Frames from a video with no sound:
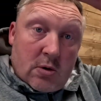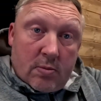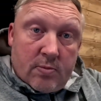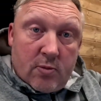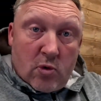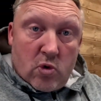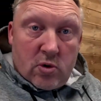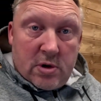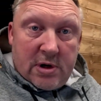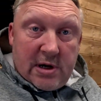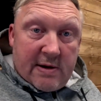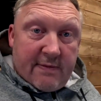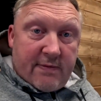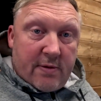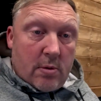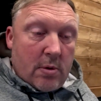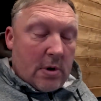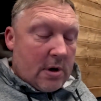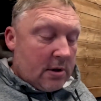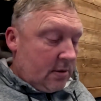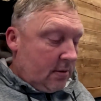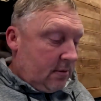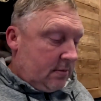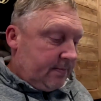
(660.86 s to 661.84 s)
Good morning,
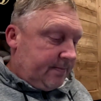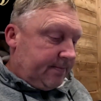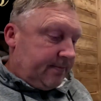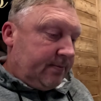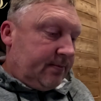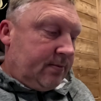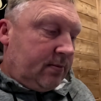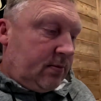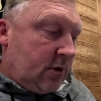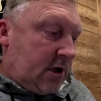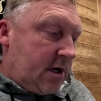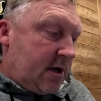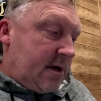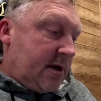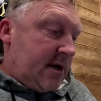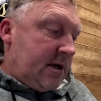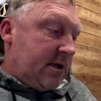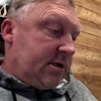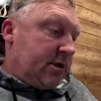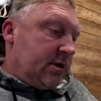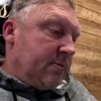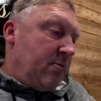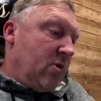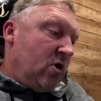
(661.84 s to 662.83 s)
everyone.
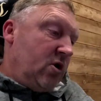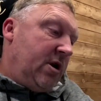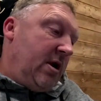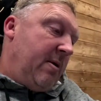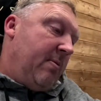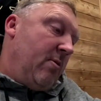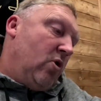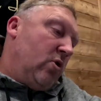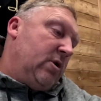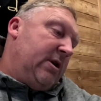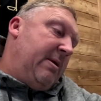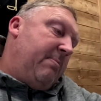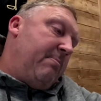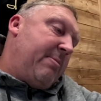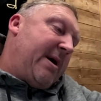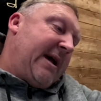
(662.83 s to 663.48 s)
It's a Monday morning,